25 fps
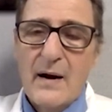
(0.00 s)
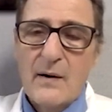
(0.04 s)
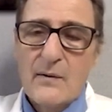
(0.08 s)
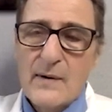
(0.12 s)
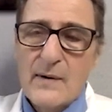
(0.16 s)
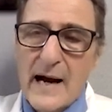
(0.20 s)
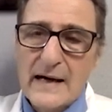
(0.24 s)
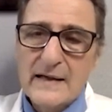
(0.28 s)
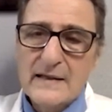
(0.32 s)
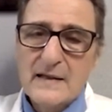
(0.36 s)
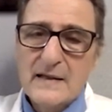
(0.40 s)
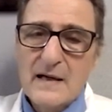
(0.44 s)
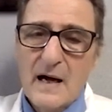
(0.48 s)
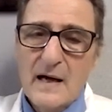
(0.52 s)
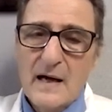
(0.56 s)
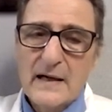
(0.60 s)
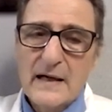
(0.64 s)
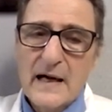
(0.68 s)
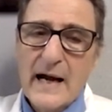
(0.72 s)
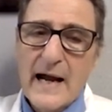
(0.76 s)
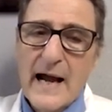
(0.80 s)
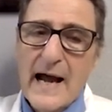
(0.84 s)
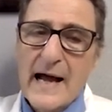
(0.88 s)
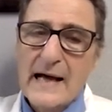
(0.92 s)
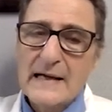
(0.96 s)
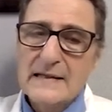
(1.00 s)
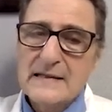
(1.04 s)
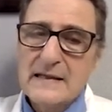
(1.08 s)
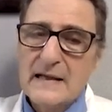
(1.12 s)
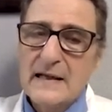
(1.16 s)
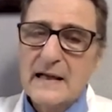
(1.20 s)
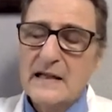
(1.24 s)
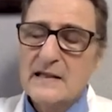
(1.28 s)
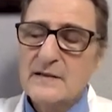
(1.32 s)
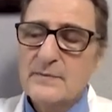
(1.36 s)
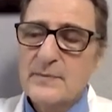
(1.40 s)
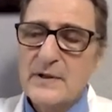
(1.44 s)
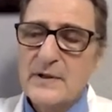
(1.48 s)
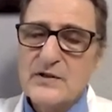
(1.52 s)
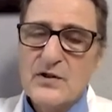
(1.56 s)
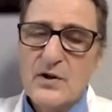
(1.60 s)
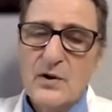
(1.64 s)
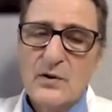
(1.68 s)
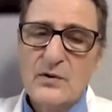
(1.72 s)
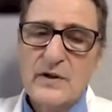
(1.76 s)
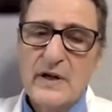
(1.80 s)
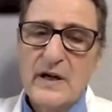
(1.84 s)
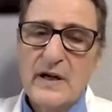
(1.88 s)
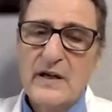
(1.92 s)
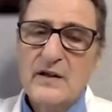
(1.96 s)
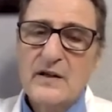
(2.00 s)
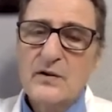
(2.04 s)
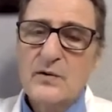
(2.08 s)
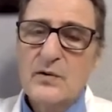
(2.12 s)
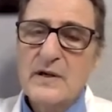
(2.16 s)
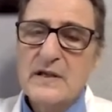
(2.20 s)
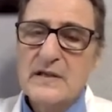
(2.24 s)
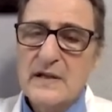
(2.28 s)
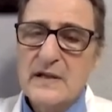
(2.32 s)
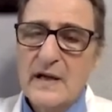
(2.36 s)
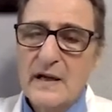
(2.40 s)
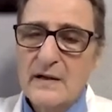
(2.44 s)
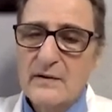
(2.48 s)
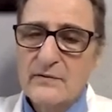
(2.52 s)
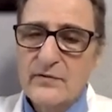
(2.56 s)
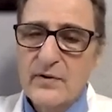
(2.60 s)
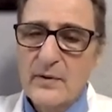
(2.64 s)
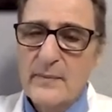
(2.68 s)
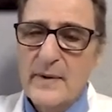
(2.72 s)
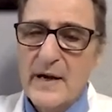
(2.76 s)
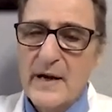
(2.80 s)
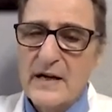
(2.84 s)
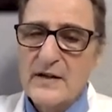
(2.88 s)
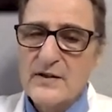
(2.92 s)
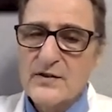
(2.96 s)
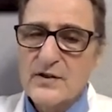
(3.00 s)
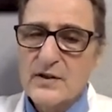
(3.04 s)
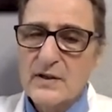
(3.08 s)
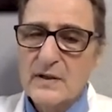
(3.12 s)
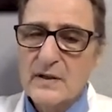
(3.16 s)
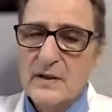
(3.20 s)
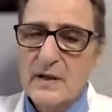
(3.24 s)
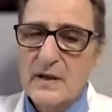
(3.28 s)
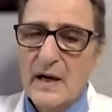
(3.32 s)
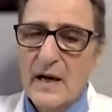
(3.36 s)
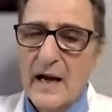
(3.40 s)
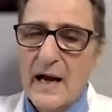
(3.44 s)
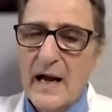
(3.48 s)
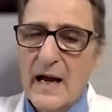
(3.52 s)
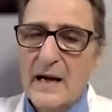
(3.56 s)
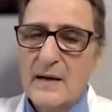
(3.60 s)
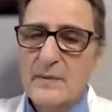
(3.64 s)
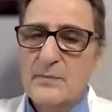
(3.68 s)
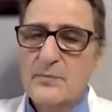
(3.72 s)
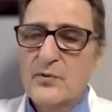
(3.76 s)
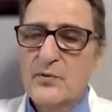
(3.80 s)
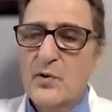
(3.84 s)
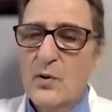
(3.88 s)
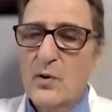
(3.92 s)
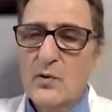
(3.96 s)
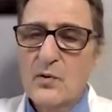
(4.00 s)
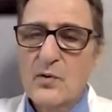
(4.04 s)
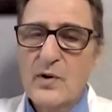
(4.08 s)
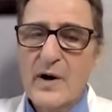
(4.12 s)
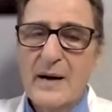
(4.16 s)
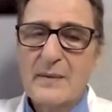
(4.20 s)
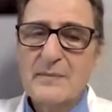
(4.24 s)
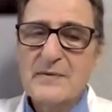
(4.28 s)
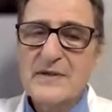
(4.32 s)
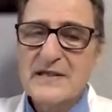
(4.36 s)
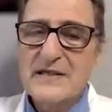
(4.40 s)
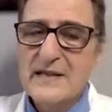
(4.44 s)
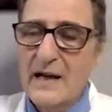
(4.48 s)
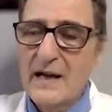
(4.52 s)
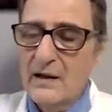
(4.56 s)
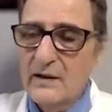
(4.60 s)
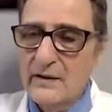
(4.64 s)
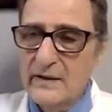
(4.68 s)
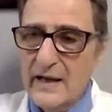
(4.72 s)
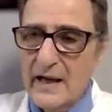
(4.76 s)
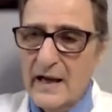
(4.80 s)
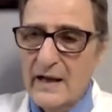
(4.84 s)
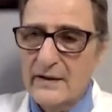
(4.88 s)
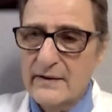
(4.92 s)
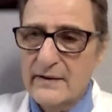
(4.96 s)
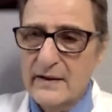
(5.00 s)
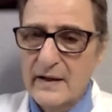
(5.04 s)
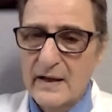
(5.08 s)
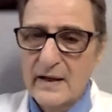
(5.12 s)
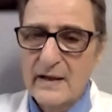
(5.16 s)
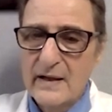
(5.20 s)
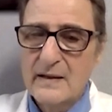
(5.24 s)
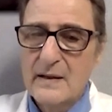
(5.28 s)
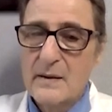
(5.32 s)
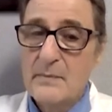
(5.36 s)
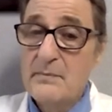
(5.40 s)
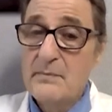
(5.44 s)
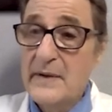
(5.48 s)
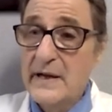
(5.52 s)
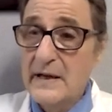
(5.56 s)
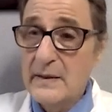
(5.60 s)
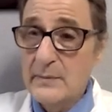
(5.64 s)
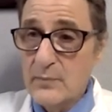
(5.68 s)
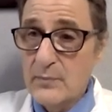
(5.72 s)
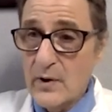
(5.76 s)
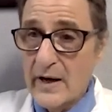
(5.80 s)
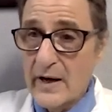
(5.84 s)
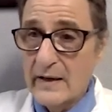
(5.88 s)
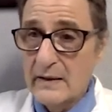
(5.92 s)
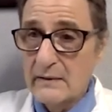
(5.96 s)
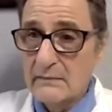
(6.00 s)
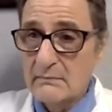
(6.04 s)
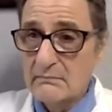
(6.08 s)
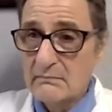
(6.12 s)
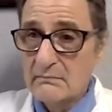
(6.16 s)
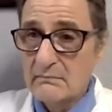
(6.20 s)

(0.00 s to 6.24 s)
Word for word: Arachidonic acid has been shown to increase inflammation and program cell death in the midbrain,